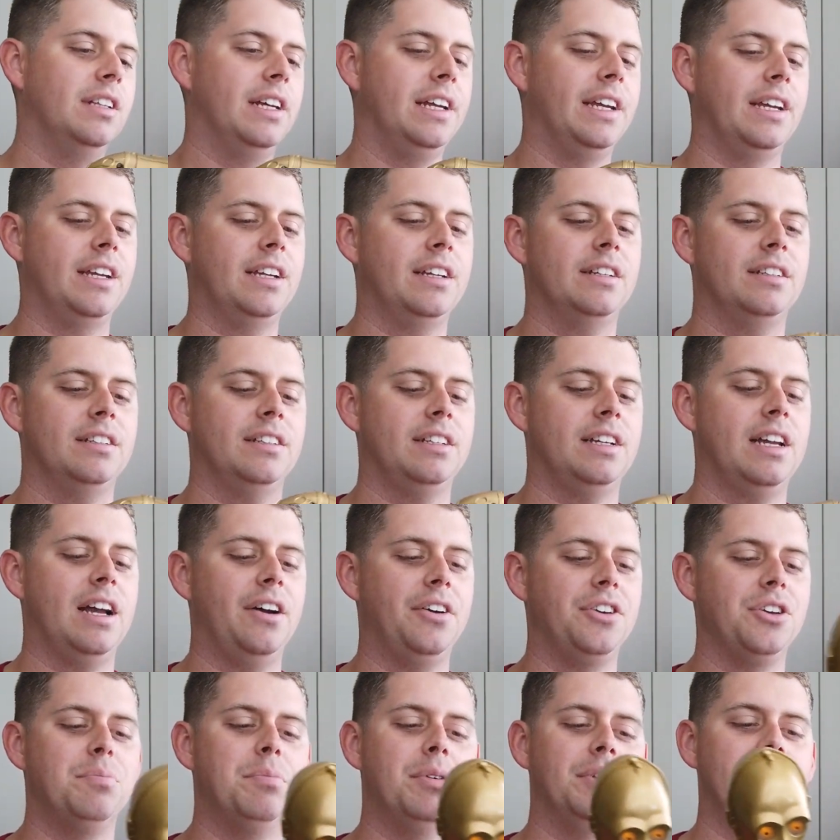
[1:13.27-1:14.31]
like,
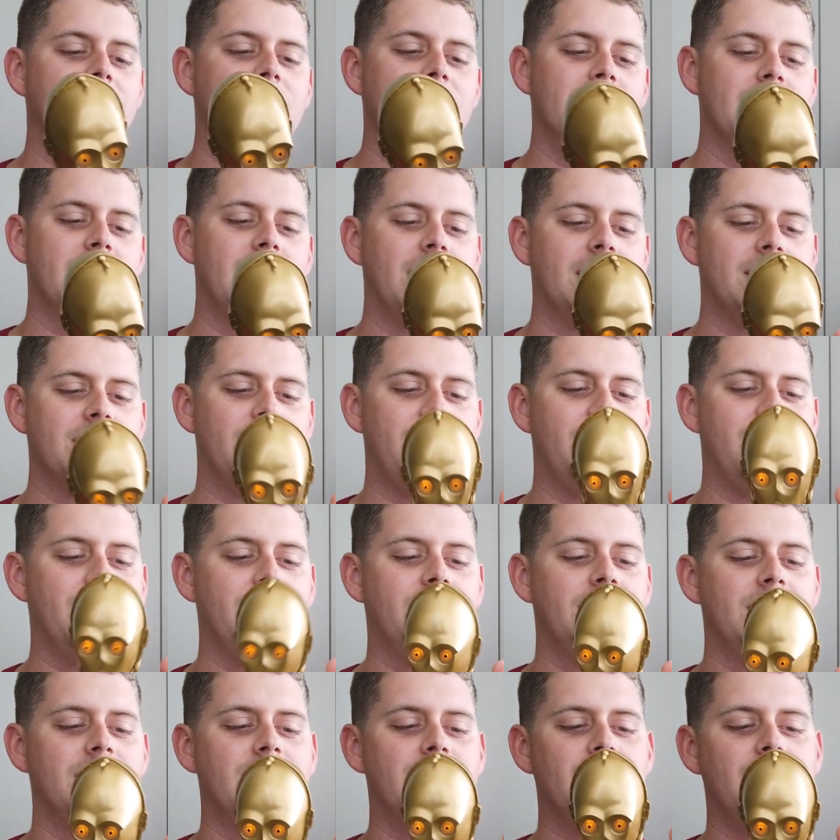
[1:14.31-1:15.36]
how you put these things
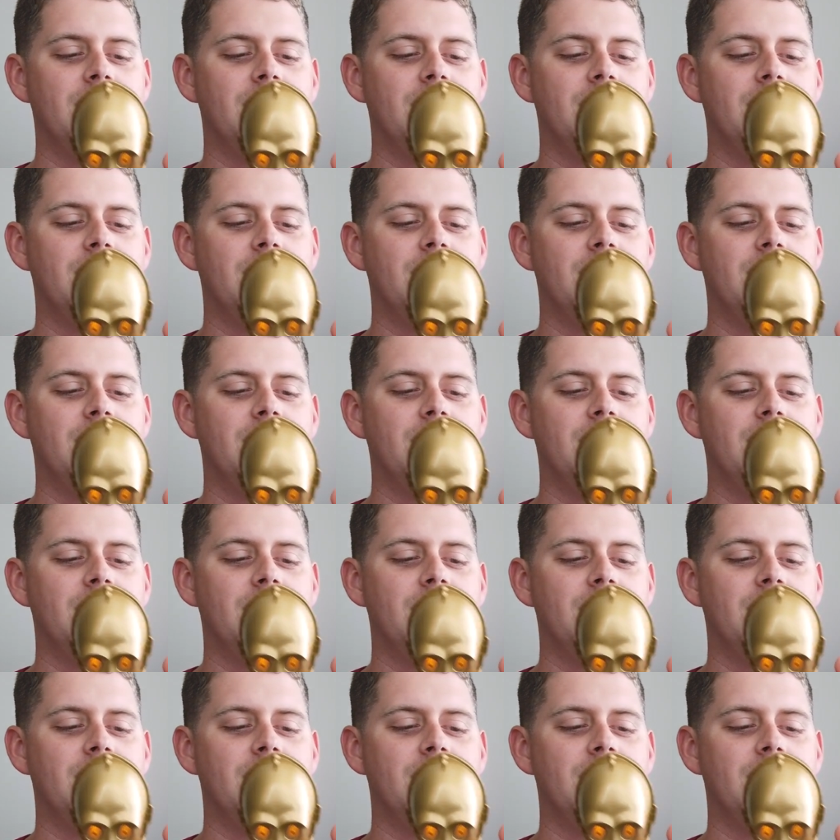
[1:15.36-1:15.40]
on.